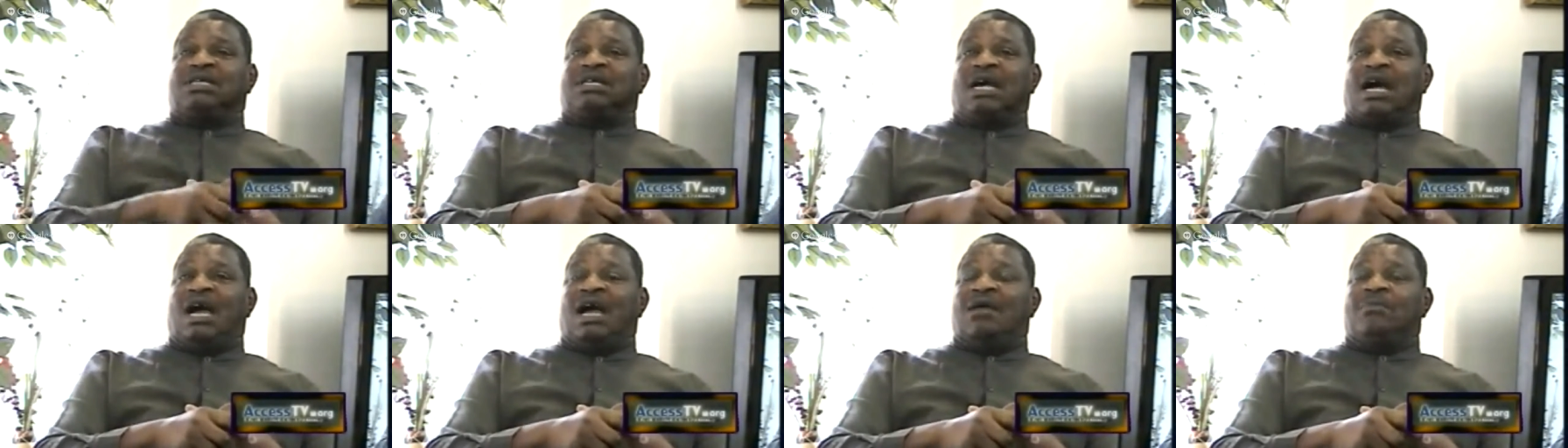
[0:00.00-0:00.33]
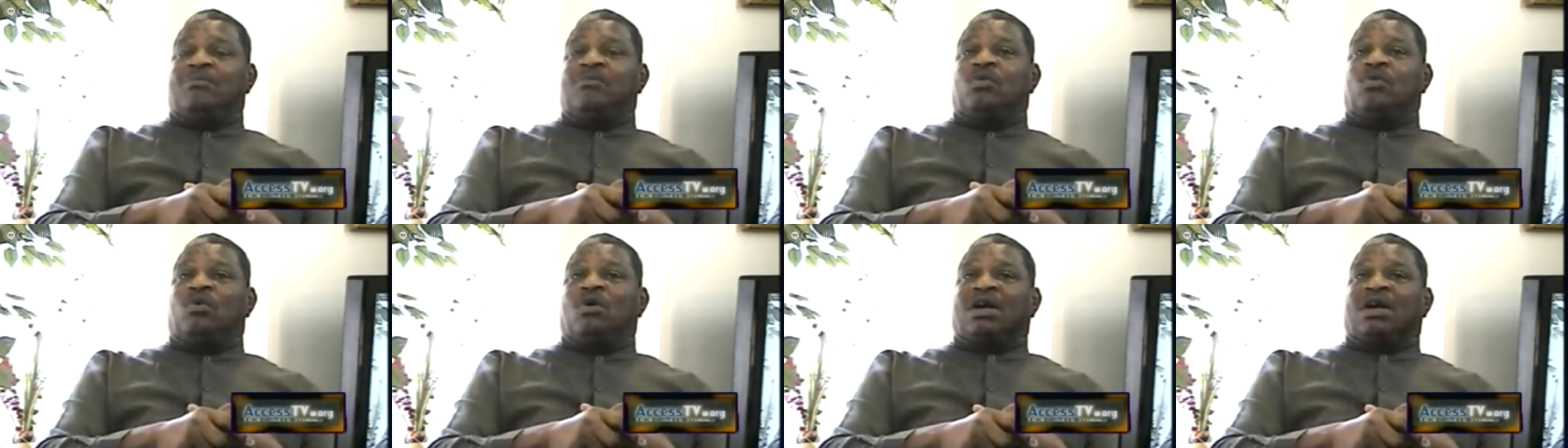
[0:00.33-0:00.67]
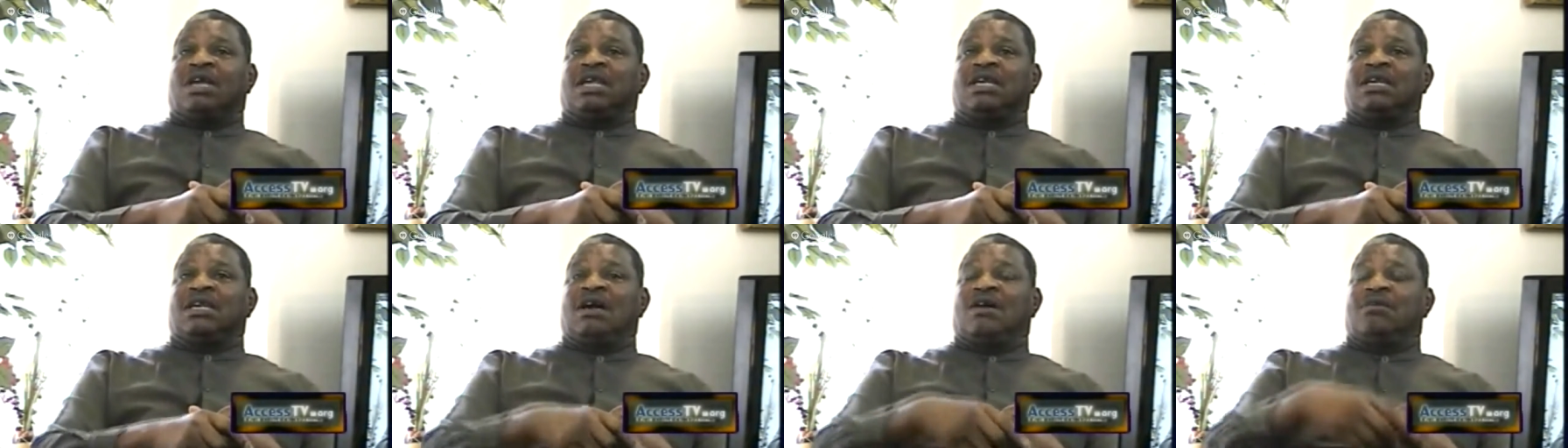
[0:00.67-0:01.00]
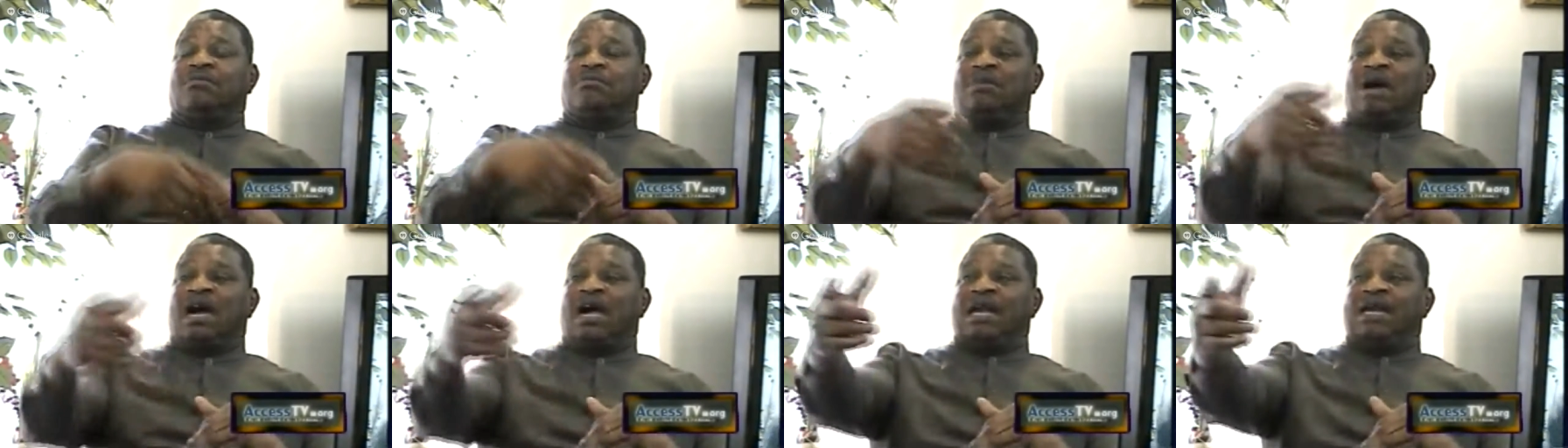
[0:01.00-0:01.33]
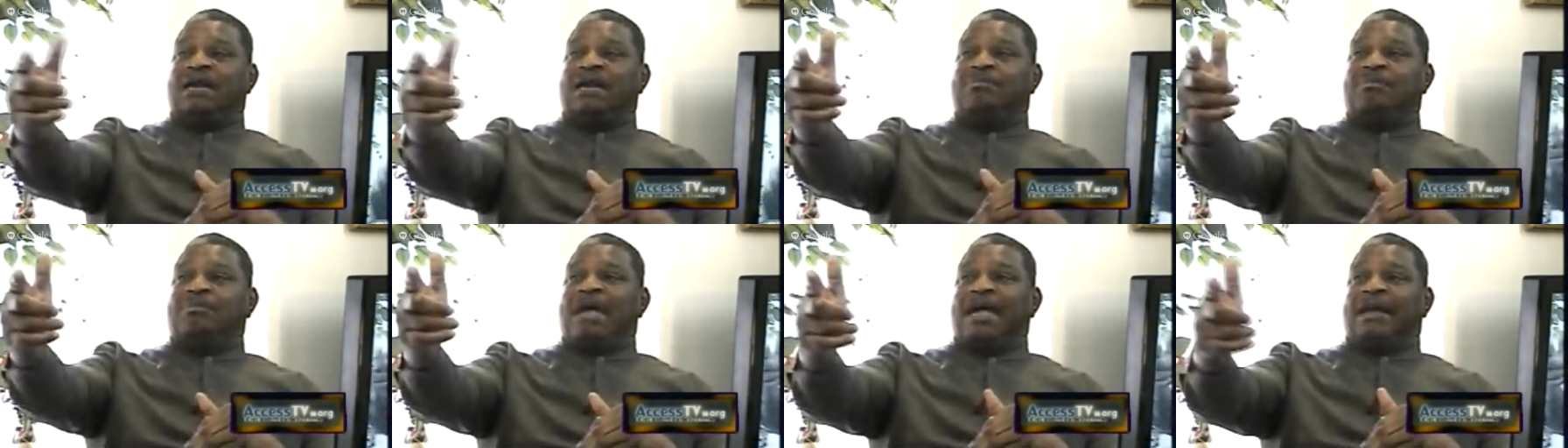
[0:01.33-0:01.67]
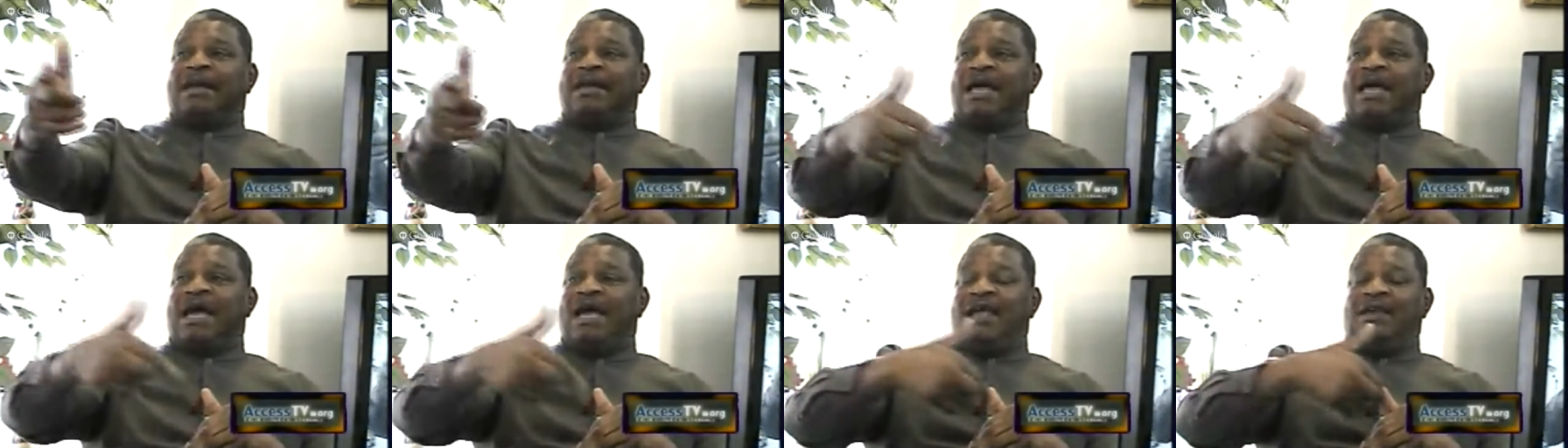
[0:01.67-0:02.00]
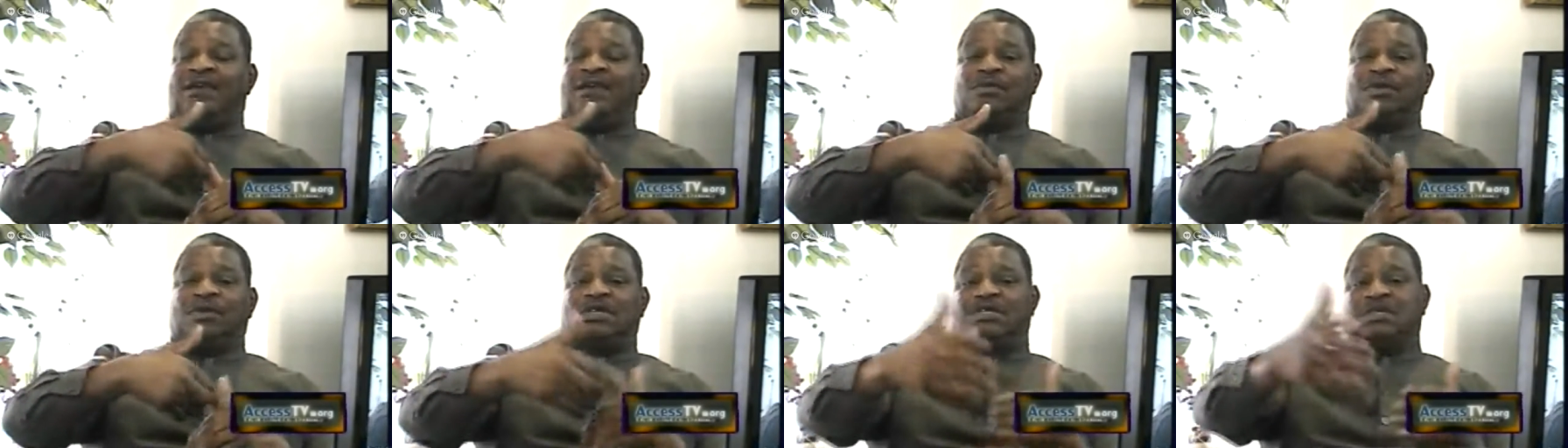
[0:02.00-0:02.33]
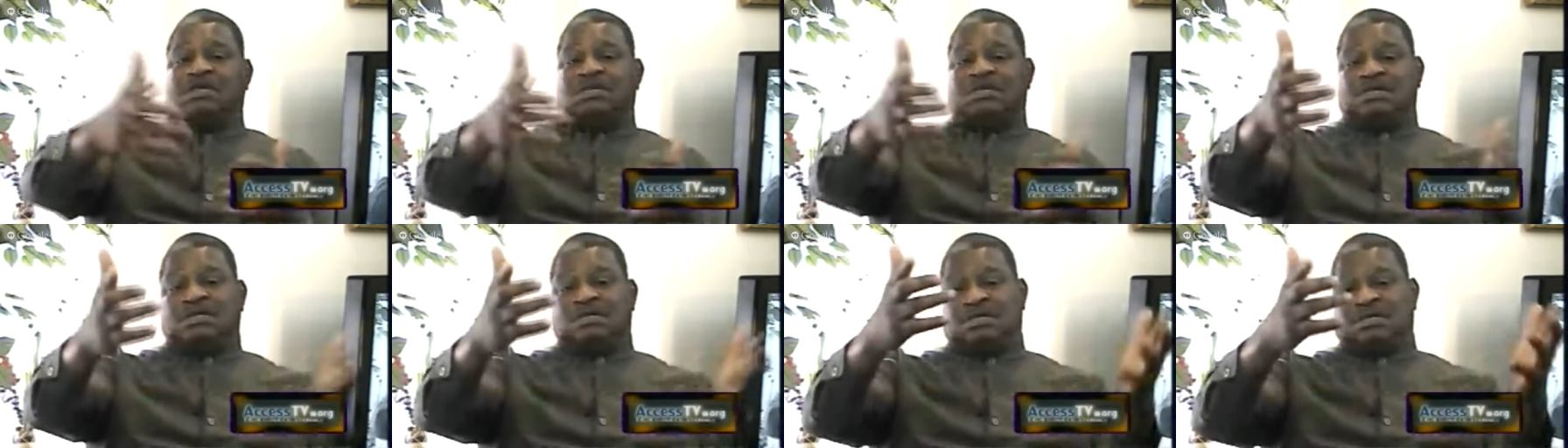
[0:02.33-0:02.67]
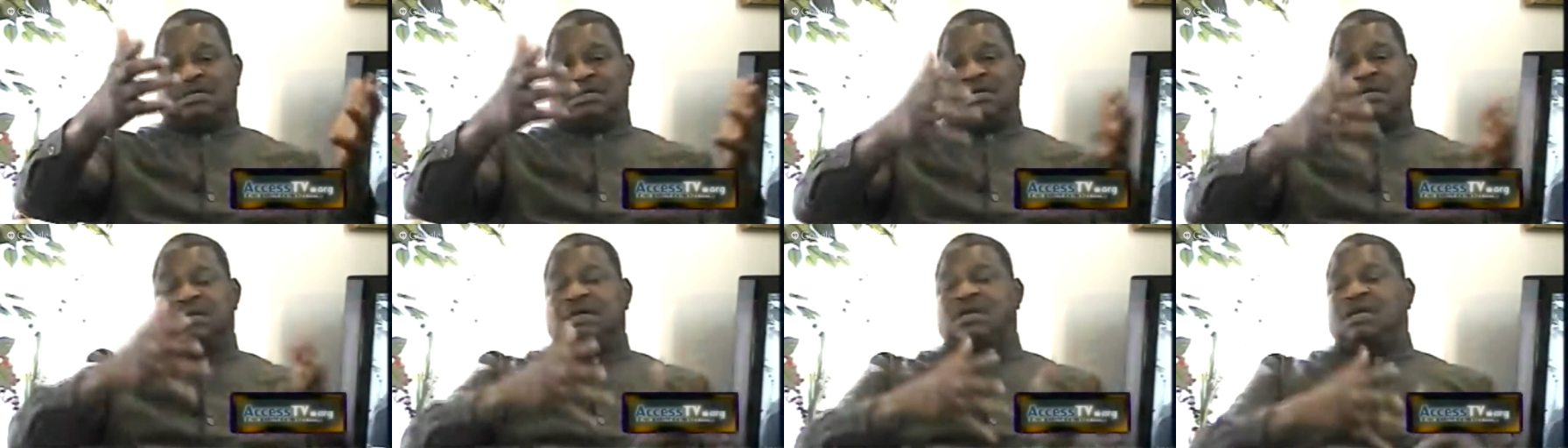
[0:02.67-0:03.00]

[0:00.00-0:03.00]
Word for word: time walking down McKnight, which is